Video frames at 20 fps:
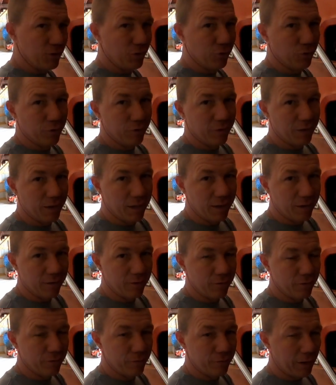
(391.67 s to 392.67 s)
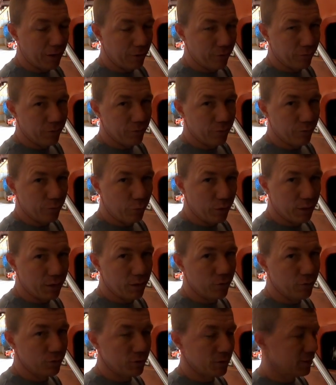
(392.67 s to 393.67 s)
viewer that found
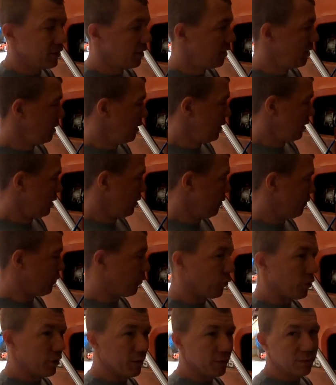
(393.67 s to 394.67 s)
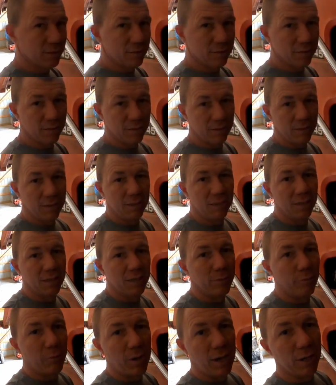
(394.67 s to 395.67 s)
windows for us.
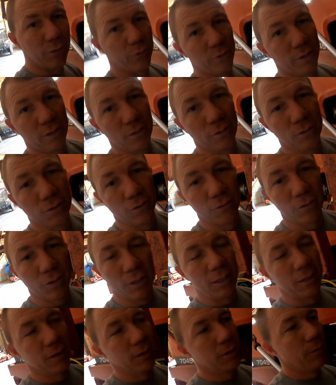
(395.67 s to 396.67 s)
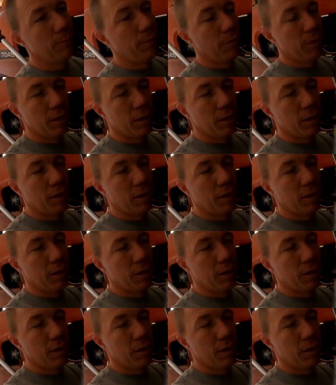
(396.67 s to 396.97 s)
The back windows over here.